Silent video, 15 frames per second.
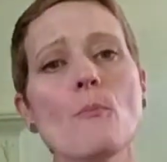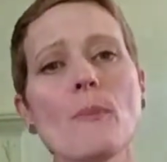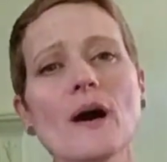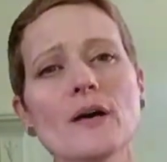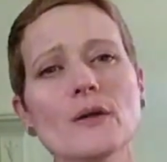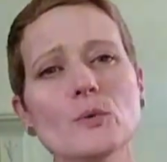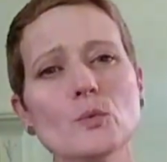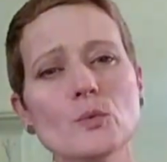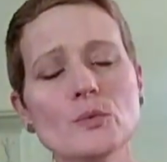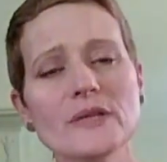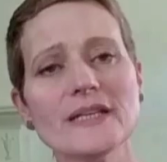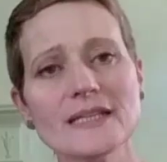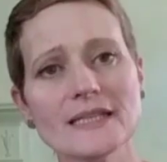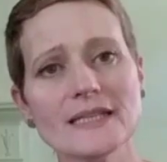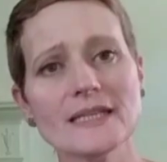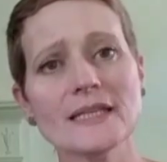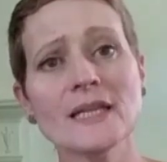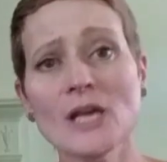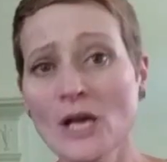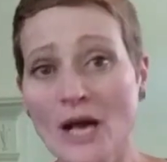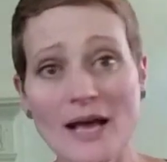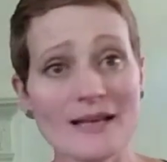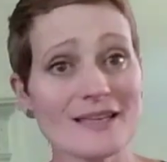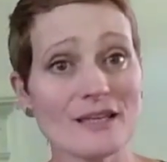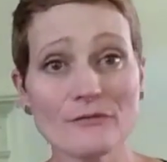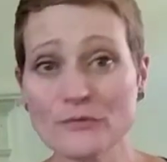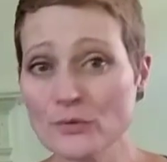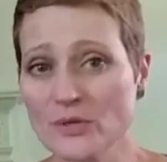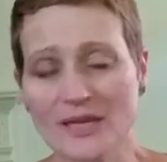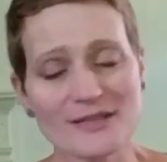but really,
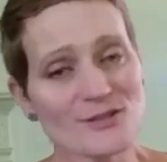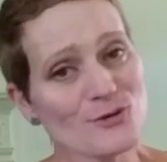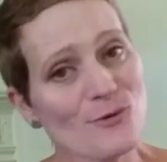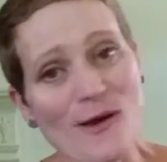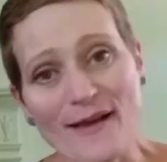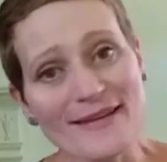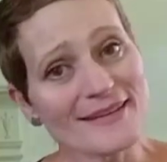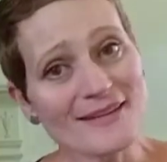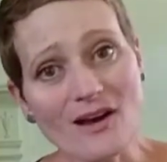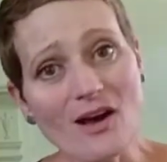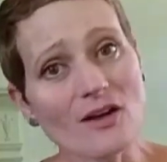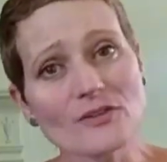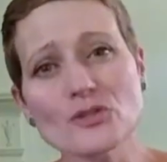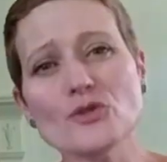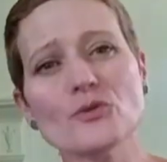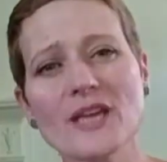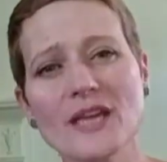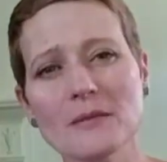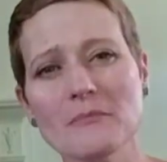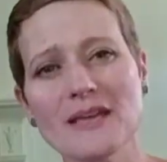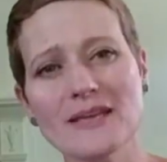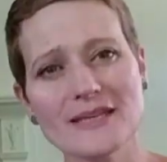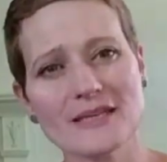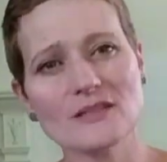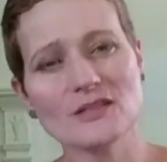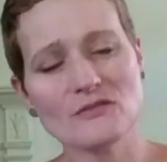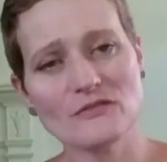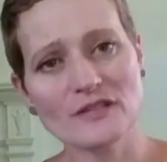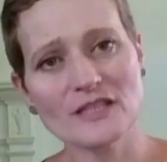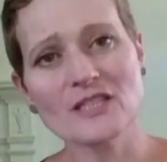if you can try it on, you can make
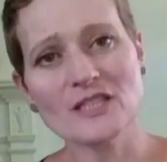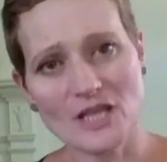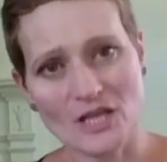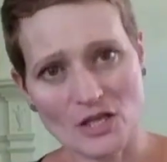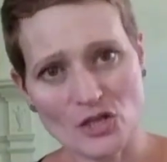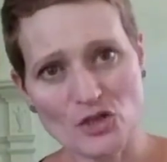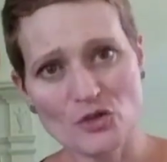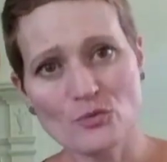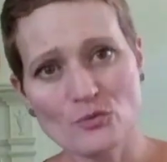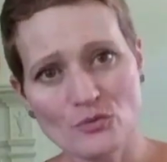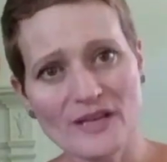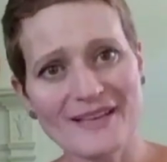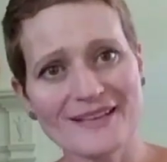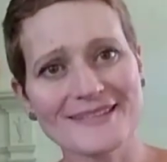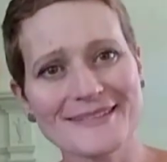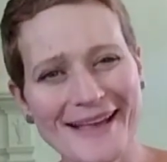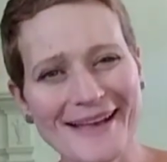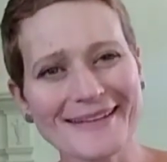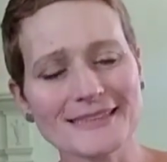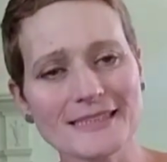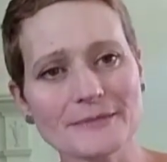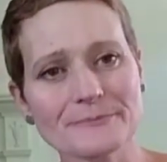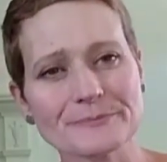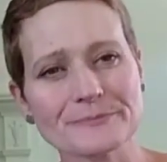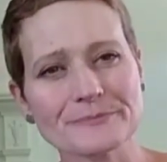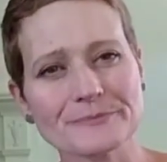it fit you exactly.